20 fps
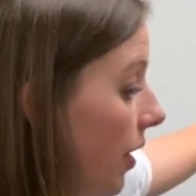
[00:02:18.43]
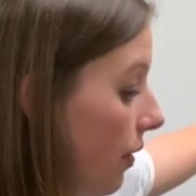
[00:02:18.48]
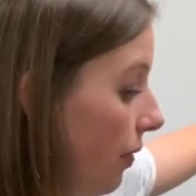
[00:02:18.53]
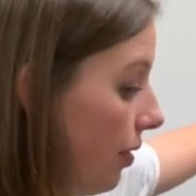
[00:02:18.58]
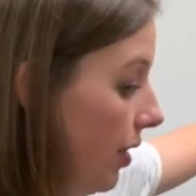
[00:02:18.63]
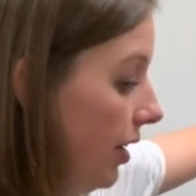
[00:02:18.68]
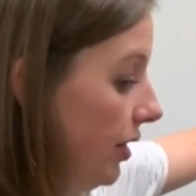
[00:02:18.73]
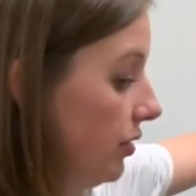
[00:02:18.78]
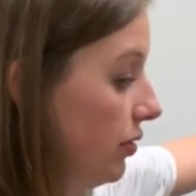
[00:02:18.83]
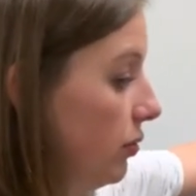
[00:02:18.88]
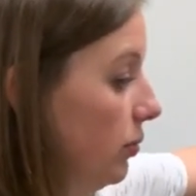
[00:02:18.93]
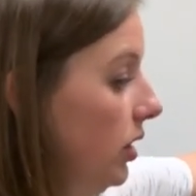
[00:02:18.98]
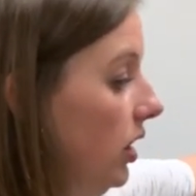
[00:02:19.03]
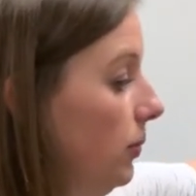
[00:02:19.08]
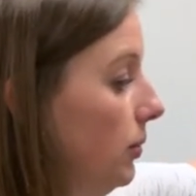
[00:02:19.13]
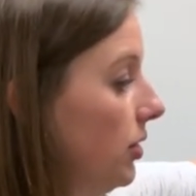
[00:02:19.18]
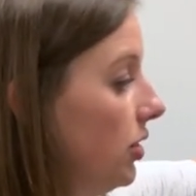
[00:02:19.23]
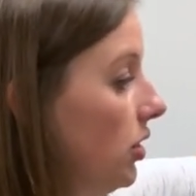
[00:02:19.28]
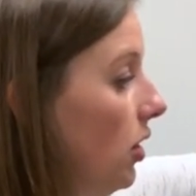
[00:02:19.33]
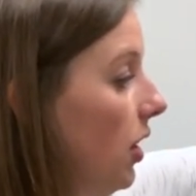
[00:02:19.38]
of things from
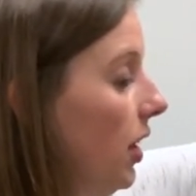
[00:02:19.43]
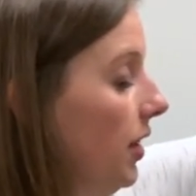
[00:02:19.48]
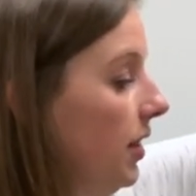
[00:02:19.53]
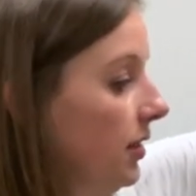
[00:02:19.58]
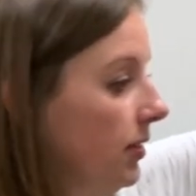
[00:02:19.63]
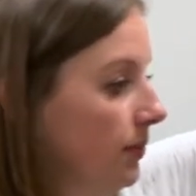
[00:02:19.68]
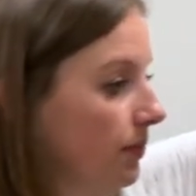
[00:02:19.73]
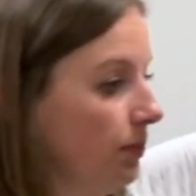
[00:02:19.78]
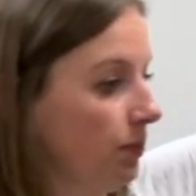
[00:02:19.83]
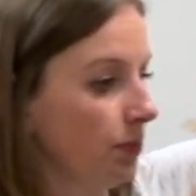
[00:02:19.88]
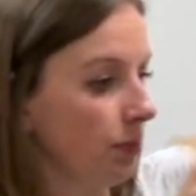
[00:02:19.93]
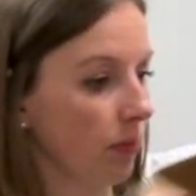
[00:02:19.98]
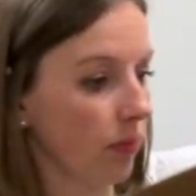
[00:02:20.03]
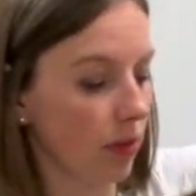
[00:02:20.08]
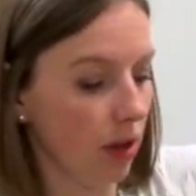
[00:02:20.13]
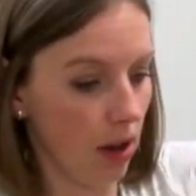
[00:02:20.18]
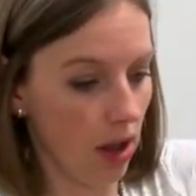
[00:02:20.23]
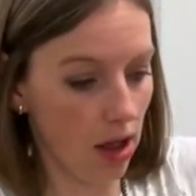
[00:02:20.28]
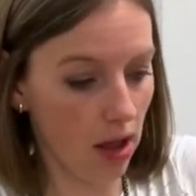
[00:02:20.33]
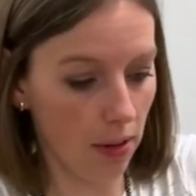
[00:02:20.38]
Amazon
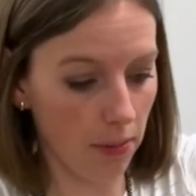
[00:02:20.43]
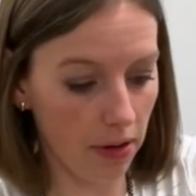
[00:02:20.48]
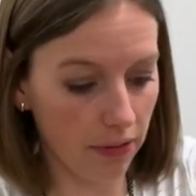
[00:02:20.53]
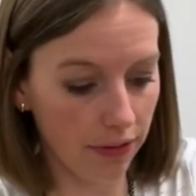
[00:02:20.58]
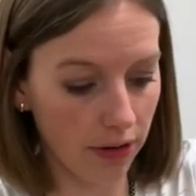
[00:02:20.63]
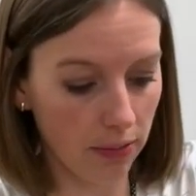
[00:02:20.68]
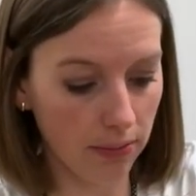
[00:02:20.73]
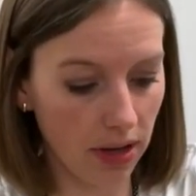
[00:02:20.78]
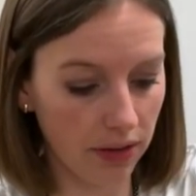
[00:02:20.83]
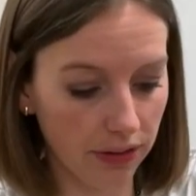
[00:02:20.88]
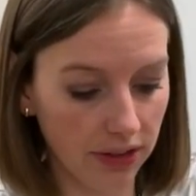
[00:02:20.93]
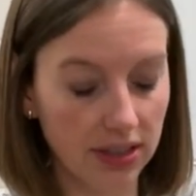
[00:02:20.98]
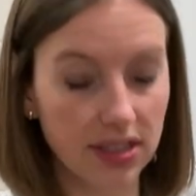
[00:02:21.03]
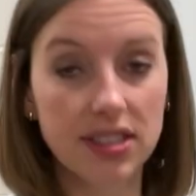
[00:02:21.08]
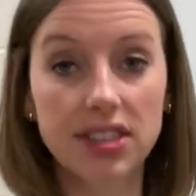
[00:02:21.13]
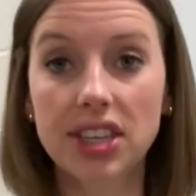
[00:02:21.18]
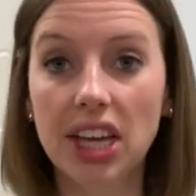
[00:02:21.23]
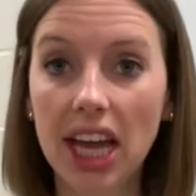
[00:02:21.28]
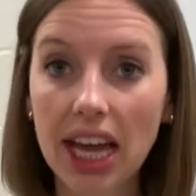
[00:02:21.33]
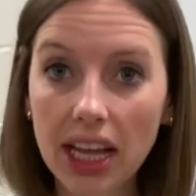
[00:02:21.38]
um, from my
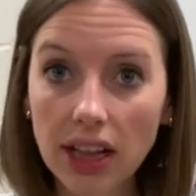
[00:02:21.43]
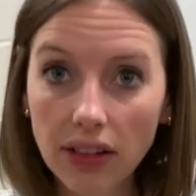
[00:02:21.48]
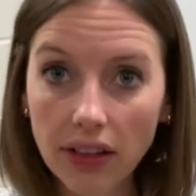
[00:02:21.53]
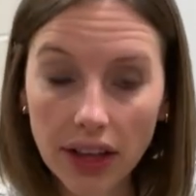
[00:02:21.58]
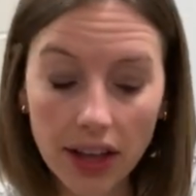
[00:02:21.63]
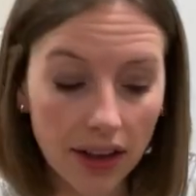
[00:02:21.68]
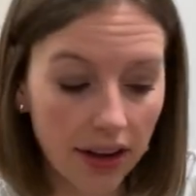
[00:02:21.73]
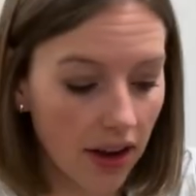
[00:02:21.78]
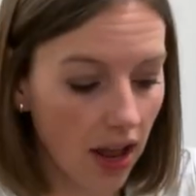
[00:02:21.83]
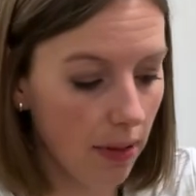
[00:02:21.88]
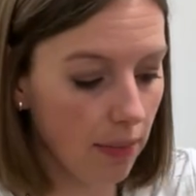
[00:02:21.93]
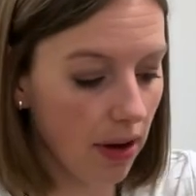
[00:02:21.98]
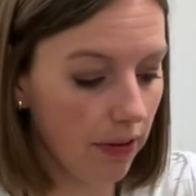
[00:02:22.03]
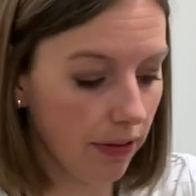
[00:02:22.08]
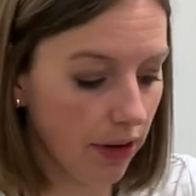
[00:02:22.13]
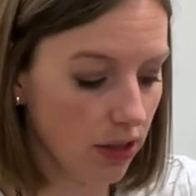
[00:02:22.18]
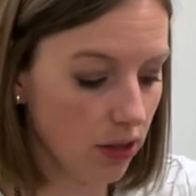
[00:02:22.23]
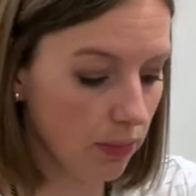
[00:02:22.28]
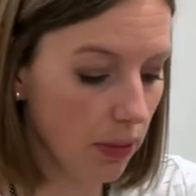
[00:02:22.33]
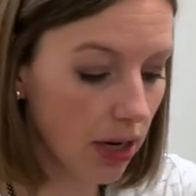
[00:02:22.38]
friends Kaylin and my
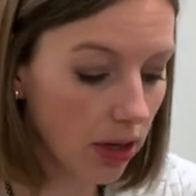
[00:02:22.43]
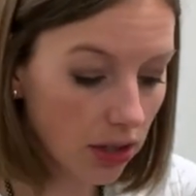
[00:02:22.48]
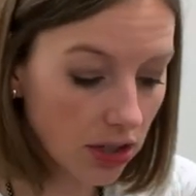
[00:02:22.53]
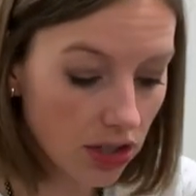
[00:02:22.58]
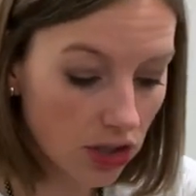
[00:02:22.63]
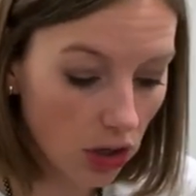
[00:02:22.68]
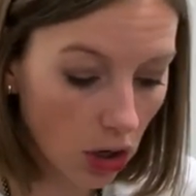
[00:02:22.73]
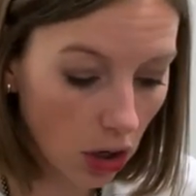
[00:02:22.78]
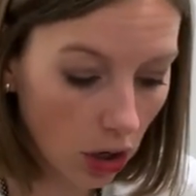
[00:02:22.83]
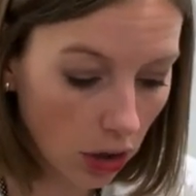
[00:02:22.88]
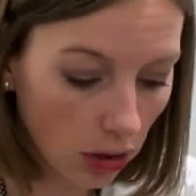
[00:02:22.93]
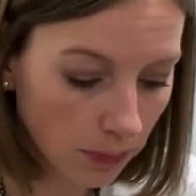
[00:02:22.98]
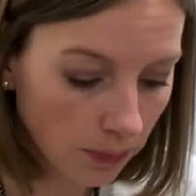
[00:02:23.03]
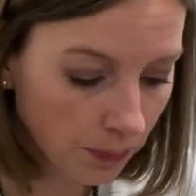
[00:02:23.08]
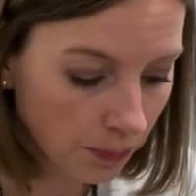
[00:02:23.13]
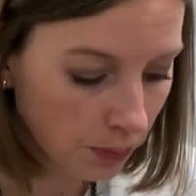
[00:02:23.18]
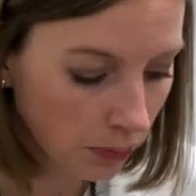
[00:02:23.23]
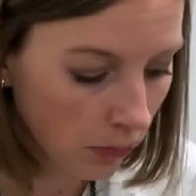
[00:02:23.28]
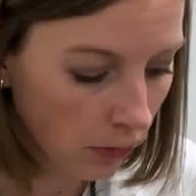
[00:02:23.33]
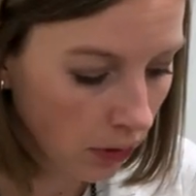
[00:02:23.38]
friend Marisol,
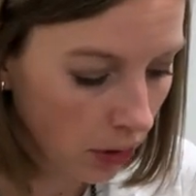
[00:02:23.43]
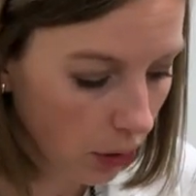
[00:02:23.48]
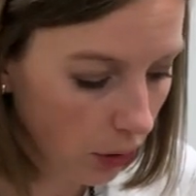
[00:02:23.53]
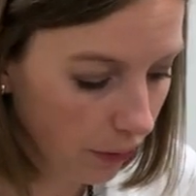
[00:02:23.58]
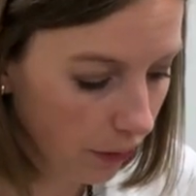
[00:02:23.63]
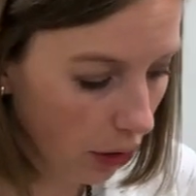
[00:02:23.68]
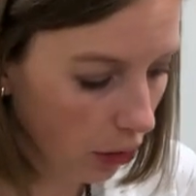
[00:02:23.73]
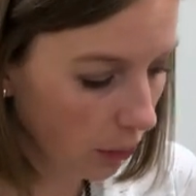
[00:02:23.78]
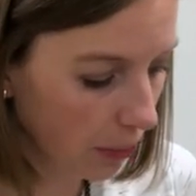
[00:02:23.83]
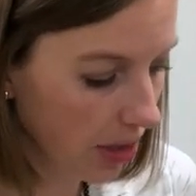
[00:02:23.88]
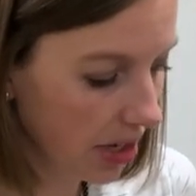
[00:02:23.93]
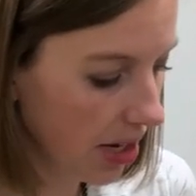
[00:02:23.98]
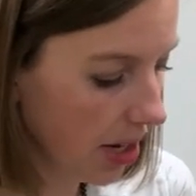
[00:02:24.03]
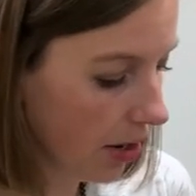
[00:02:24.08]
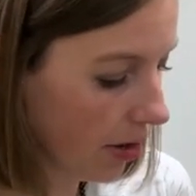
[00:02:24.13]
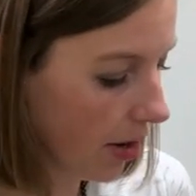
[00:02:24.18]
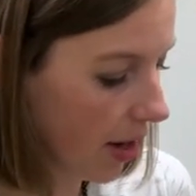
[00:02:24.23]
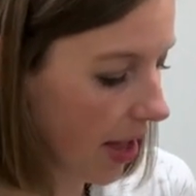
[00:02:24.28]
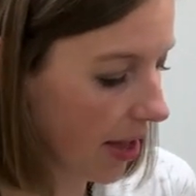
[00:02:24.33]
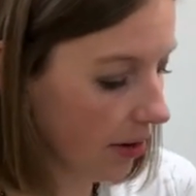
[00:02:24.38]
who follow me
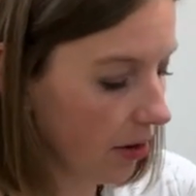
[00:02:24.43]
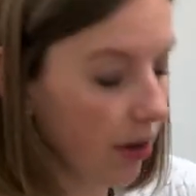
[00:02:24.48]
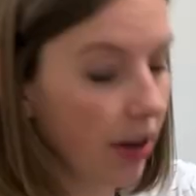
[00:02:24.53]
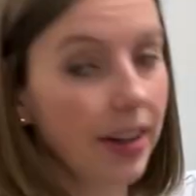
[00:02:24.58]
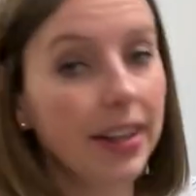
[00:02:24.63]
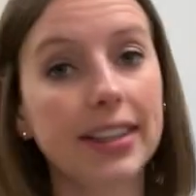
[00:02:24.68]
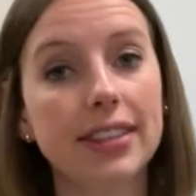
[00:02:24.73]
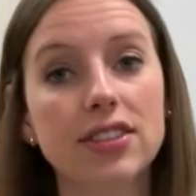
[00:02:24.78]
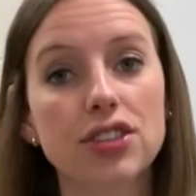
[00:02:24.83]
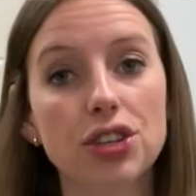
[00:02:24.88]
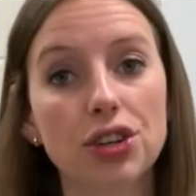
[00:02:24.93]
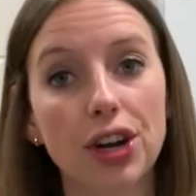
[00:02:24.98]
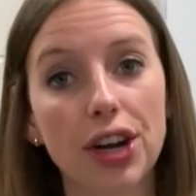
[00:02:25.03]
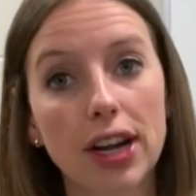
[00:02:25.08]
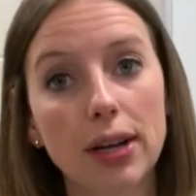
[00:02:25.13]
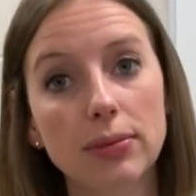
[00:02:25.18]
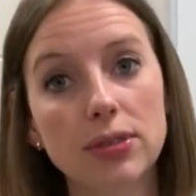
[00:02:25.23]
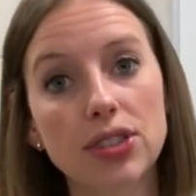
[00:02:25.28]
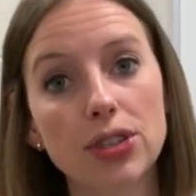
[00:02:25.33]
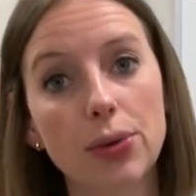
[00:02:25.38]
here and on
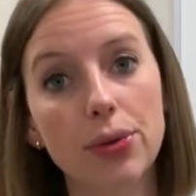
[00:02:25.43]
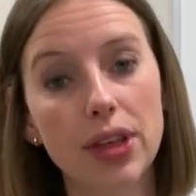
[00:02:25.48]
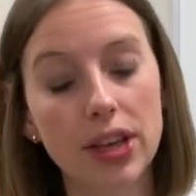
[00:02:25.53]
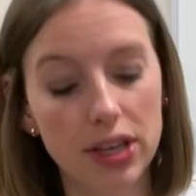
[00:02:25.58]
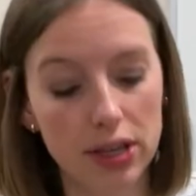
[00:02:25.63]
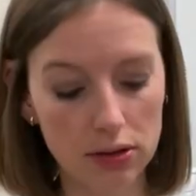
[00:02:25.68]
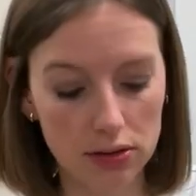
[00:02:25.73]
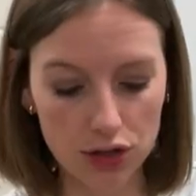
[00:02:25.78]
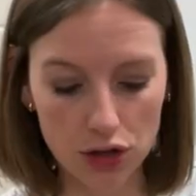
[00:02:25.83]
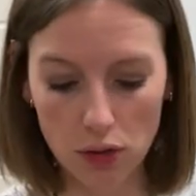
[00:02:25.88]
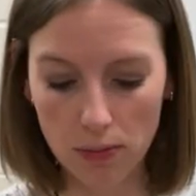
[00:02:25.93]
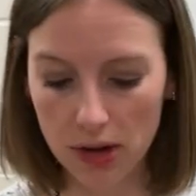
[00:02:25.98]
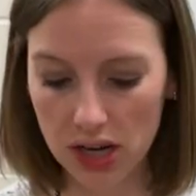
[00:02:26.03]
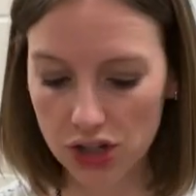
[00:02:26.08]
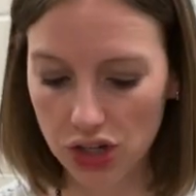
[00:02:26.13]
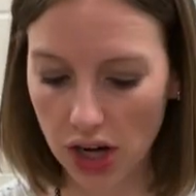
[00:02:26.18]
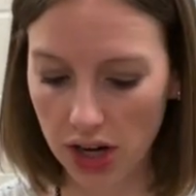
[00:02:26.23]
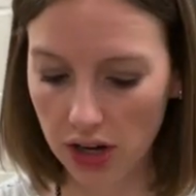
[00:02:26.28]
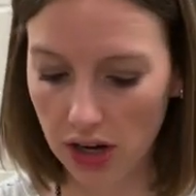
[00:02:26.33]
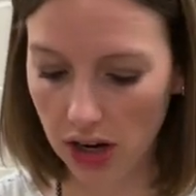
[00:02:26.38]
Instagram, so thank you so
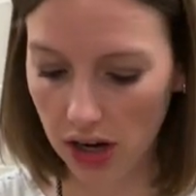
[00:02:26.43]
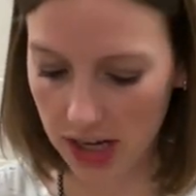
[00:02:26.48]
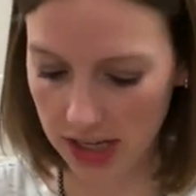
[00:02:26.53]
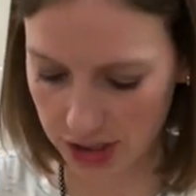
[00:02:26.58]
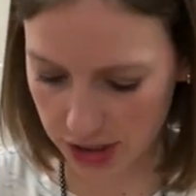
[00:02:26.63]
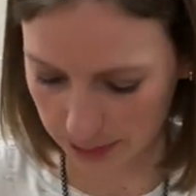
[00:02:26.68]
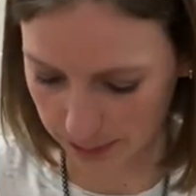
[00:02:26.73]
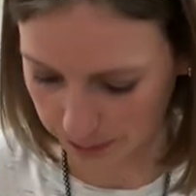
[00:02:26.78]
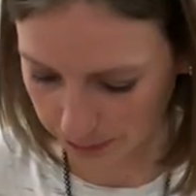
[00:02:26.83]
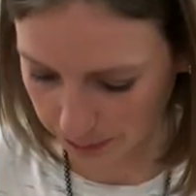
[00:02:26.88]
much. I got